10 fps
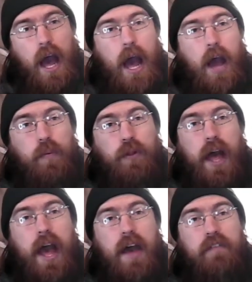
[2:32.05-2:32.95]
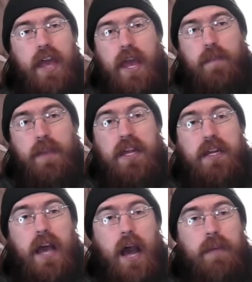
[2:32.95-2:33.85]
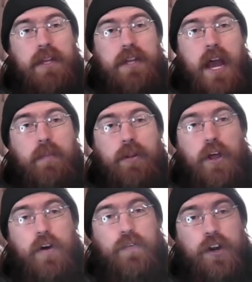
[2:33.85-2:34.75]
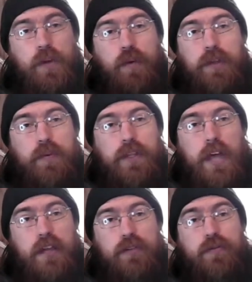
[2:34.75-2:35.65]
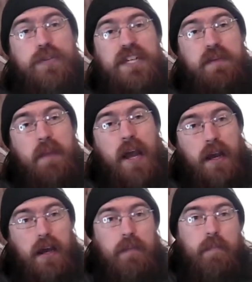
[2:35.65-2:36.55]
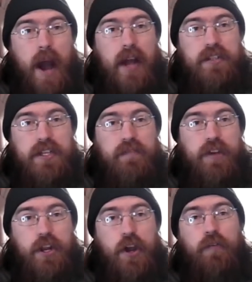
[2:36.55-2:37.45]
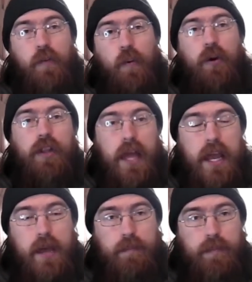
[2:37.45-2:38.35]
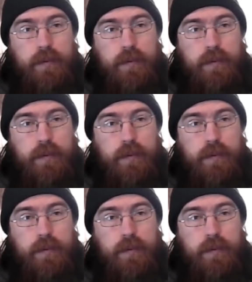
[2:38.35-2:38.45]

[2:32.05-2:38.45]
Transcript: I will have a pinned comment down below for anyone that would like to see my unboxing video for Lamb.